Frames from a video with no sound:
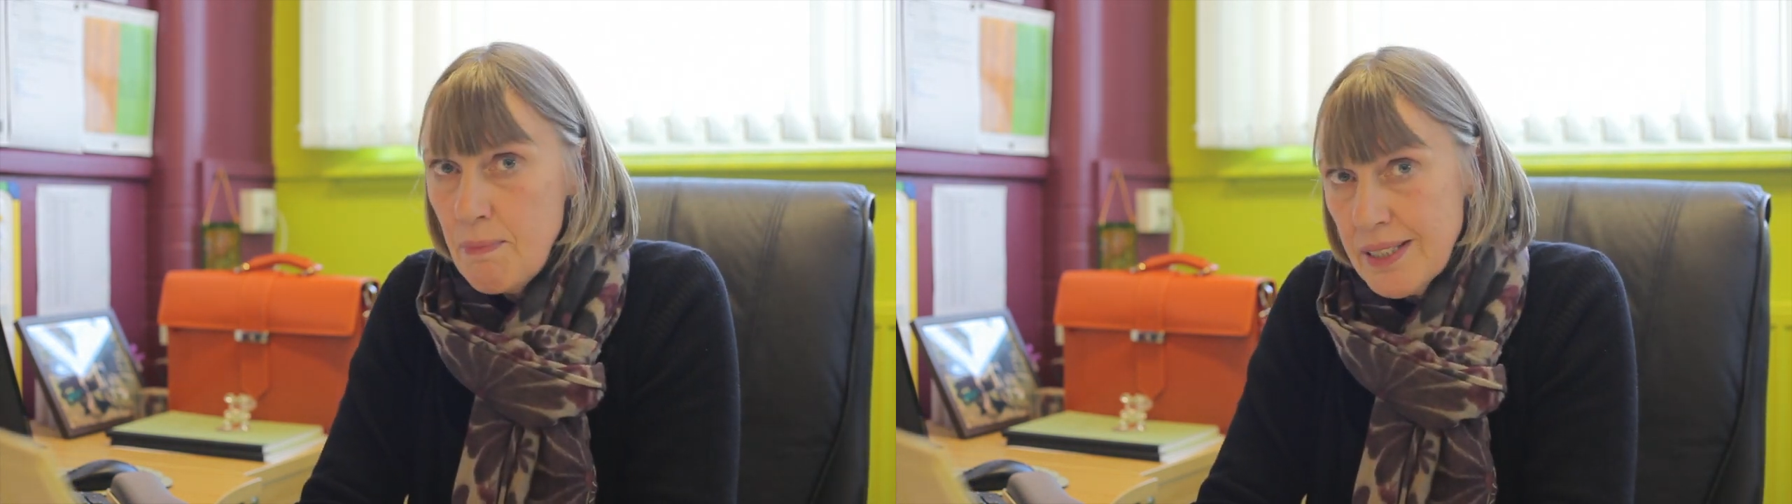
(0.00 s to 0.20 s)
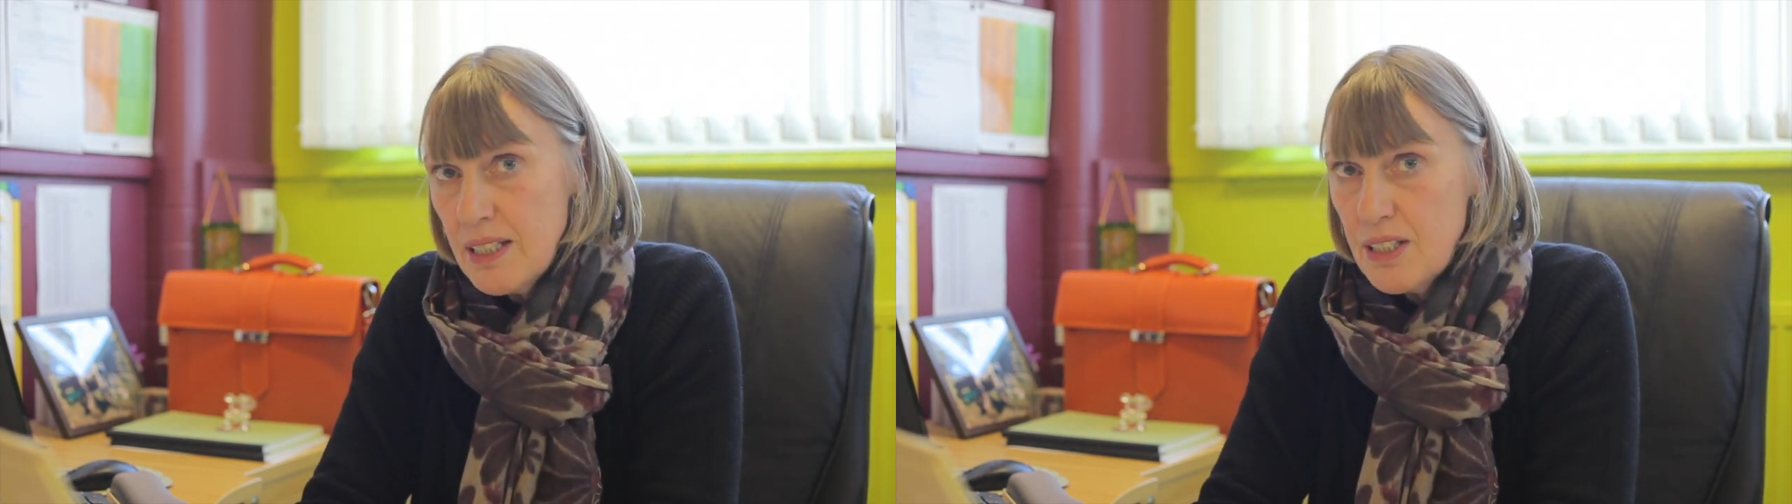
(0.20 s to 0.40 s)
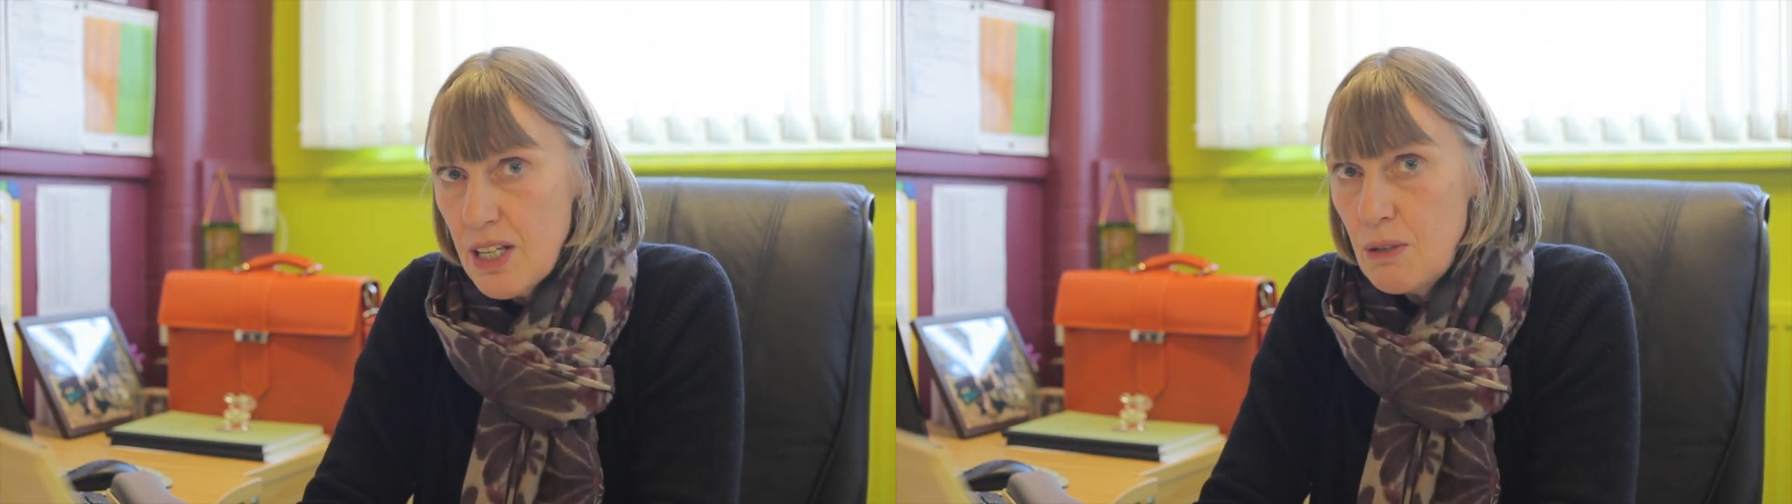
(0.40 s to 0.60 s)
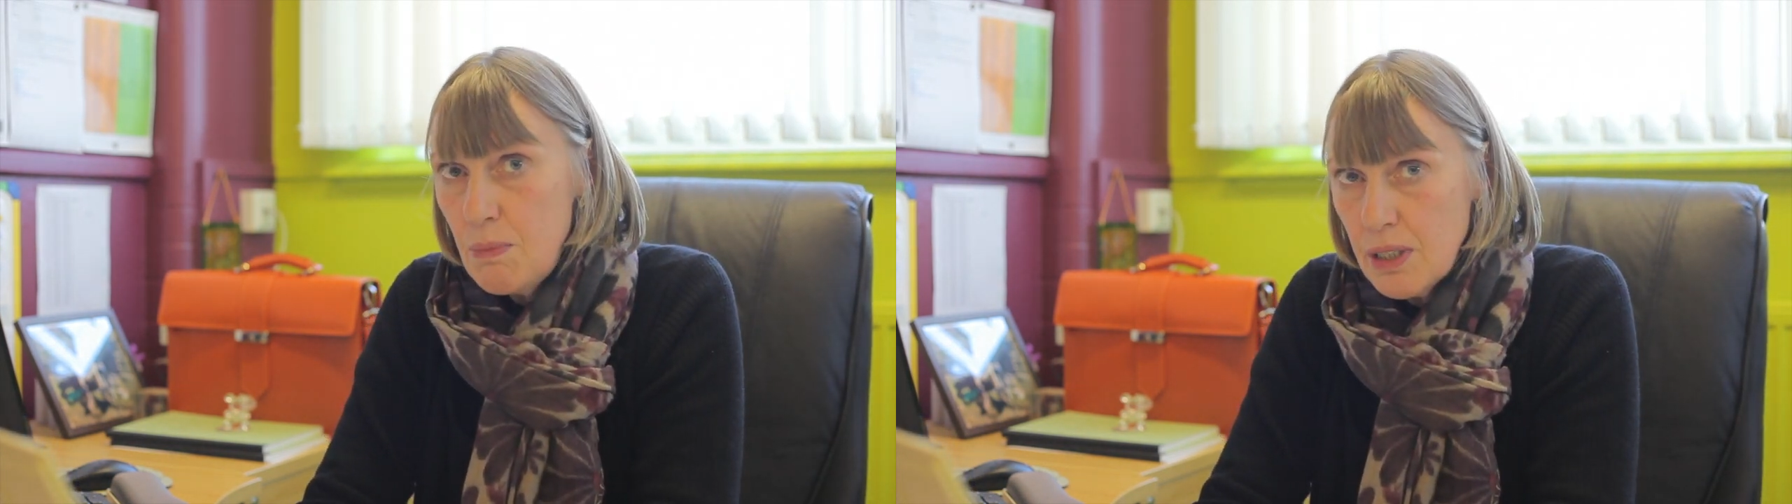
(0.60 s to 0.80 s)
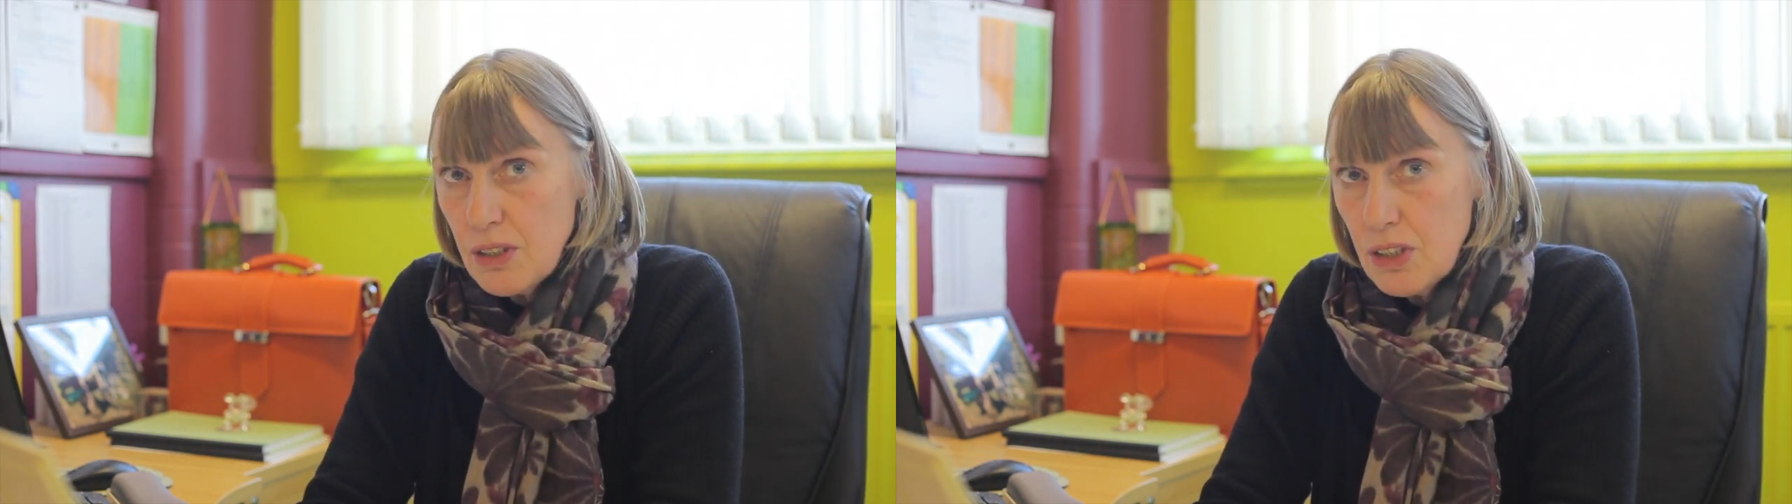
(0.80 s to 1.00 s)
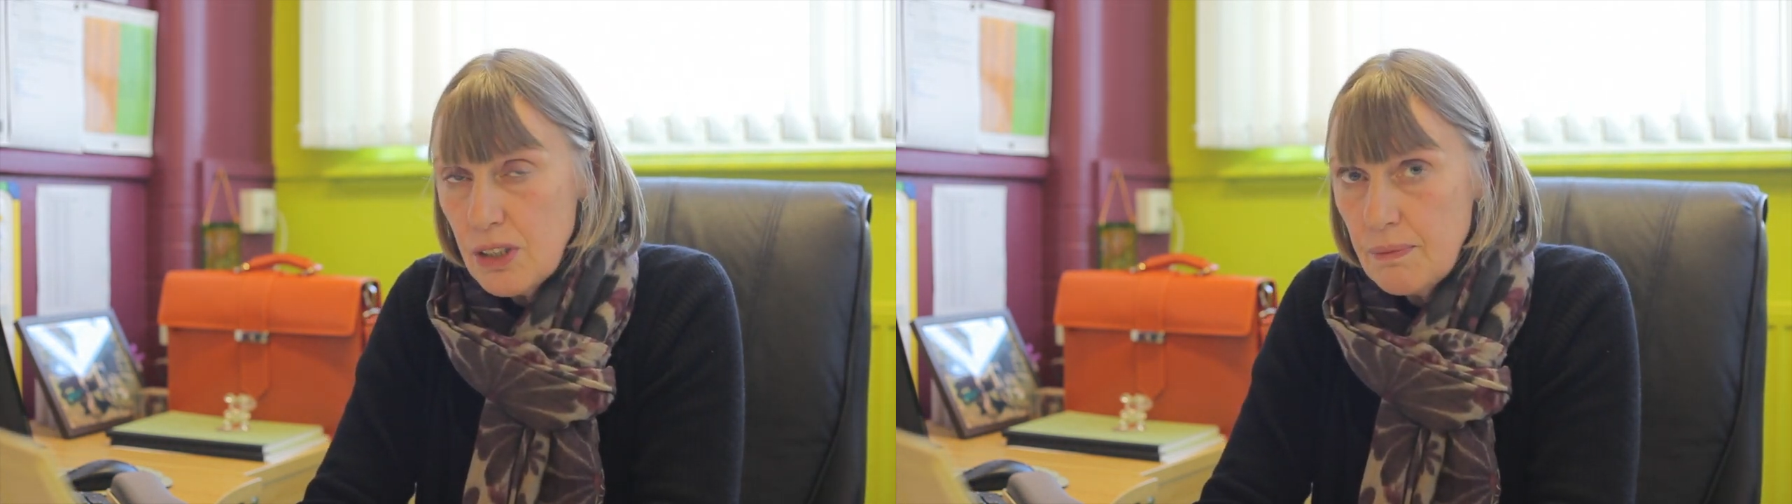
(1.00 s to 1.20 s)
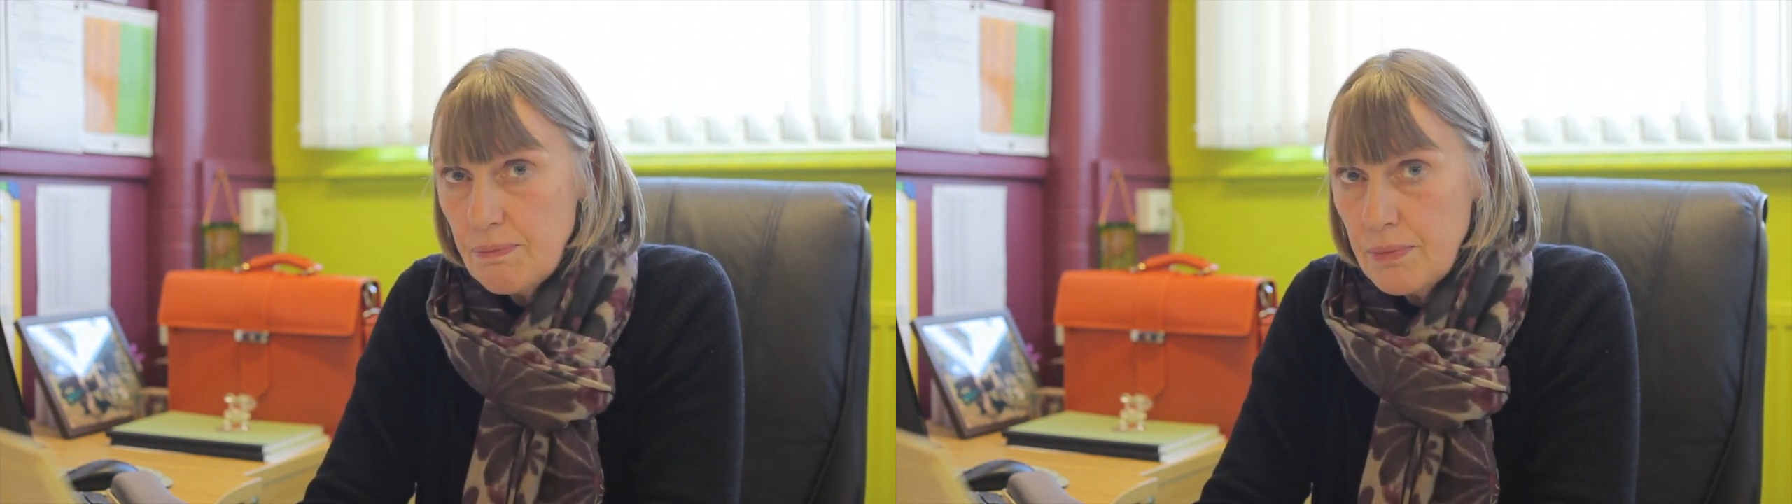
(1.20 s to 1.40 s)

matter so much?